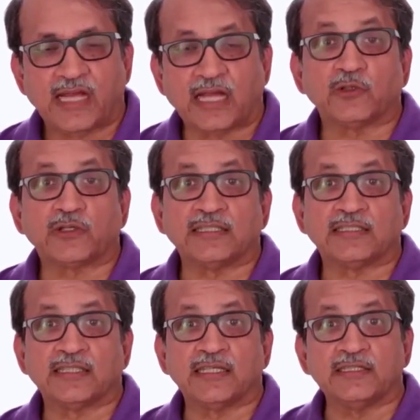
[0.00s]
As you can
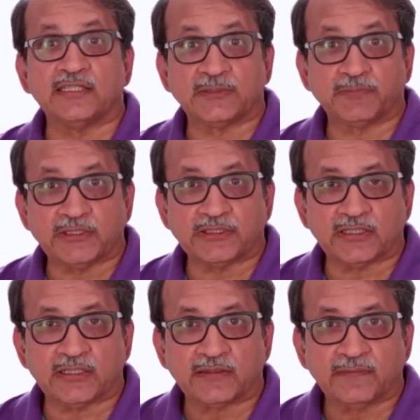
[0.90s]
see in this
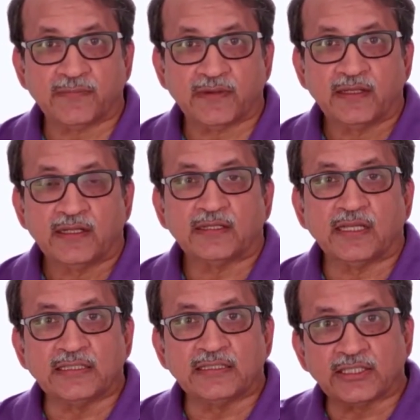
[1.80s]
picture,
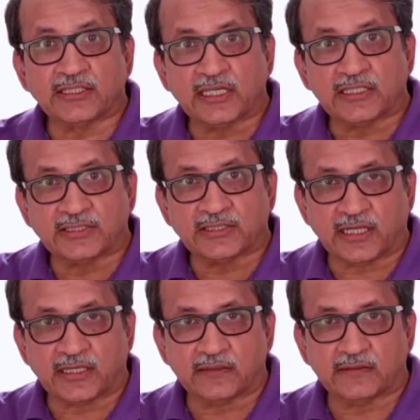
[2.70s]
the incision is
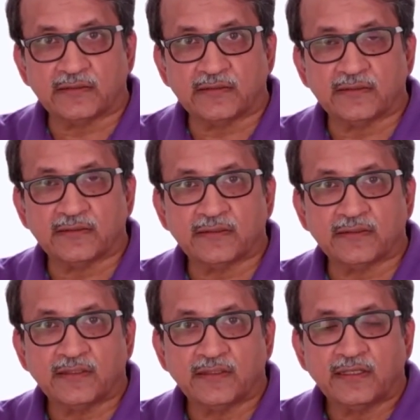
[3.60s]
taken,
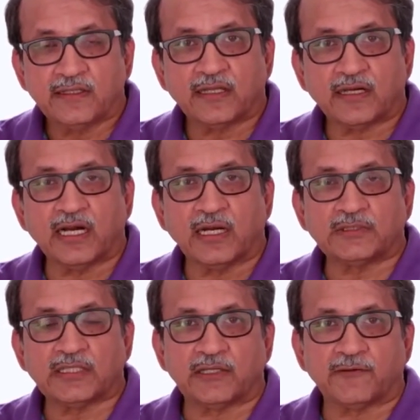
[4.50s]
the
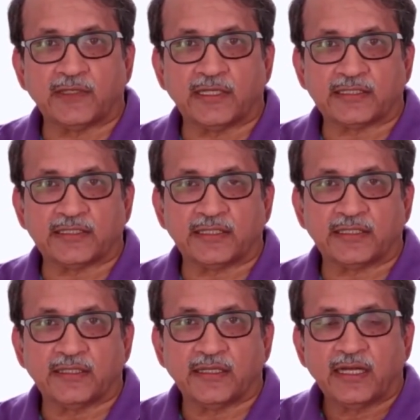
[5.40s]
gums are
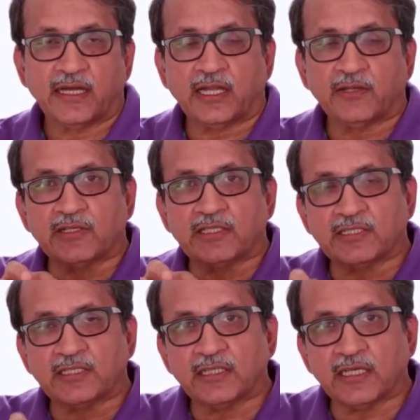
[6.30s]
reflected, and we
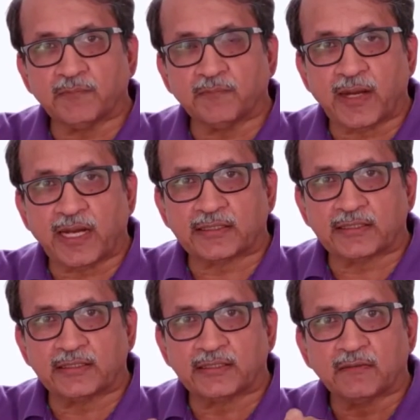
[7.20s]
see the
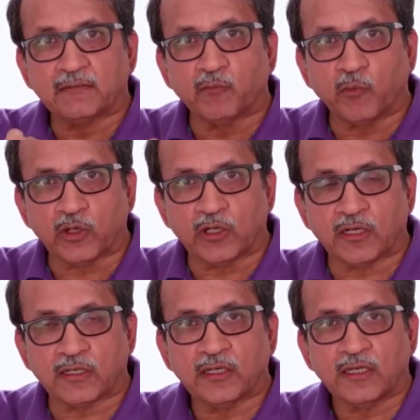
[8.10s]
impacted
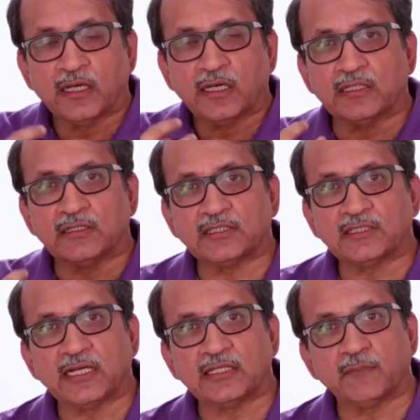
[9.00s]
molar
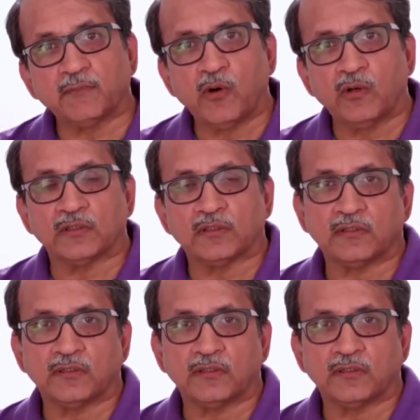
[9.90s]
inside the bone.